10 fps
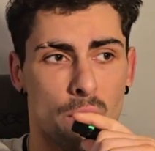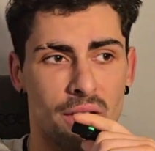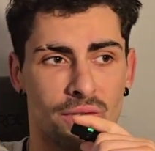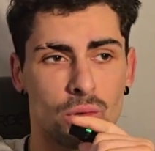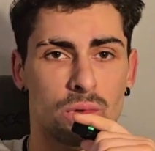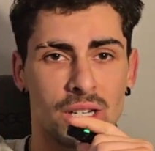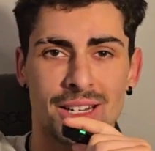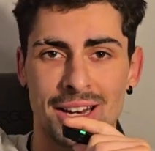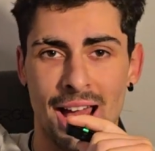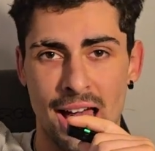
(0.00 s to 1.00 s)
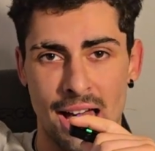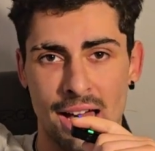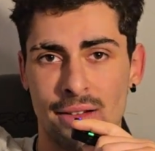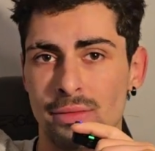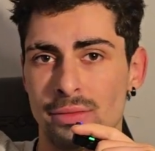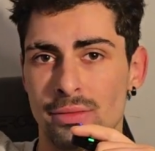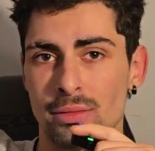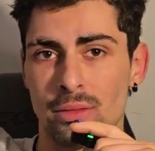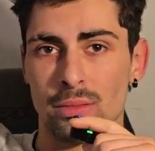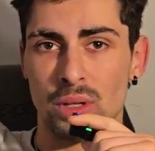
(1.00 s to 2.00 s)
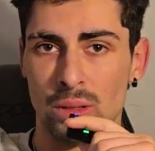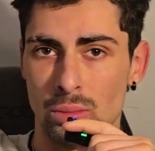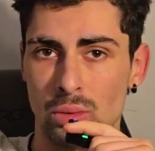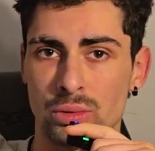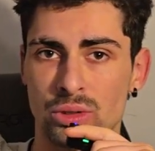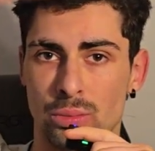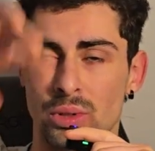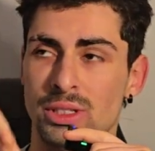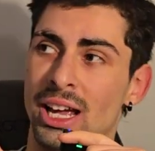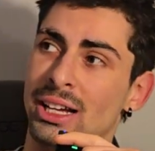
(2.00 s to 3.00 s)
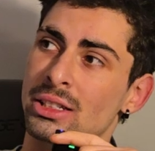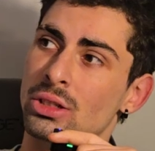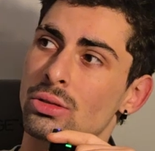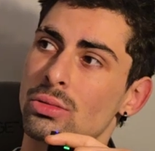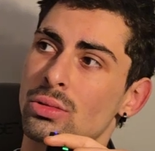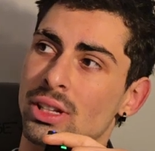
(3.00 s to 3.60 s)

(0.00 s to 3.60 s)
if you didn't have people to protect you,